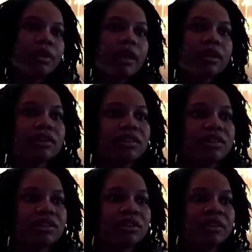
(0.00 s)
like
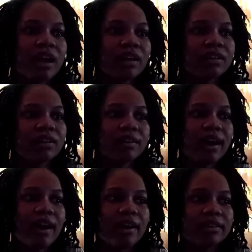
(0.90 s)
that the
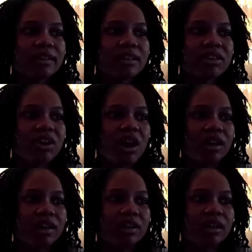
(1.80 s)
character is
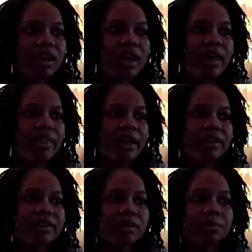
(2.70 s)
calling that
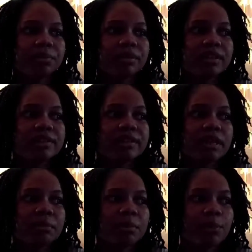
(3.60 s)
is
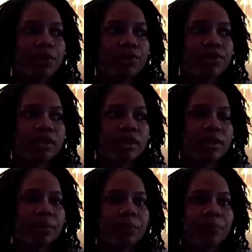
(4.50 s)
disabled
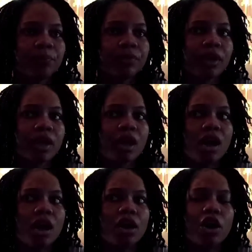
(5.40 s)
person
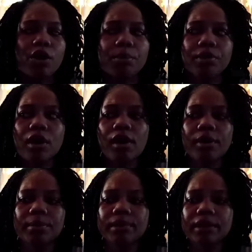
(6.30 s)

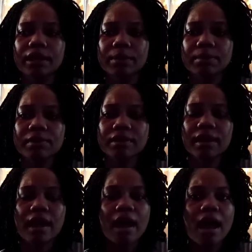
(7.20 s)
horrible names,
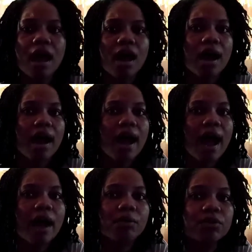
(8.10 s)

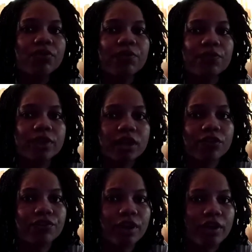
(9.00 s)
I would feel
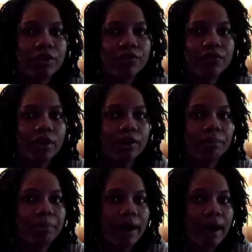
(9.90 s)
very
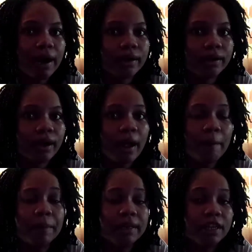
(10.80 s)
bad
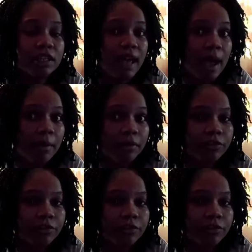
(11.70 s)
because I